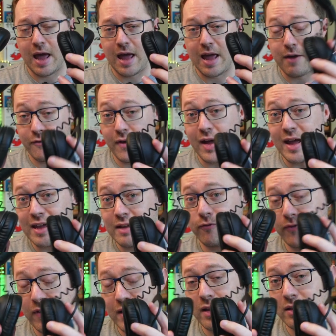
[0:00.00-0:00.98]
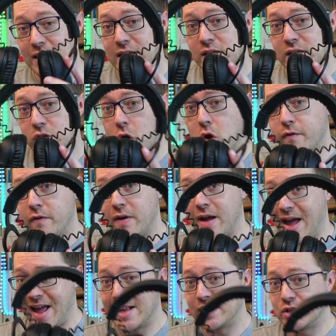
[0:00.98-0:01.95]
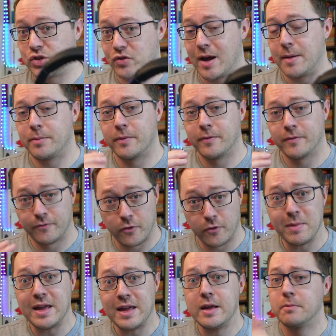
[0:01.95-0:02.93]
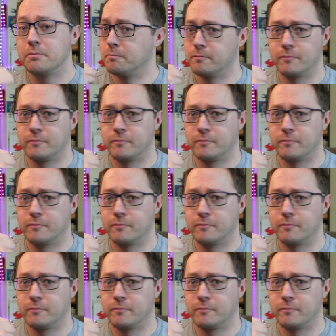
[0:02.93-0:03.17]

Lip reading: If I can fit these over a head strap, for me,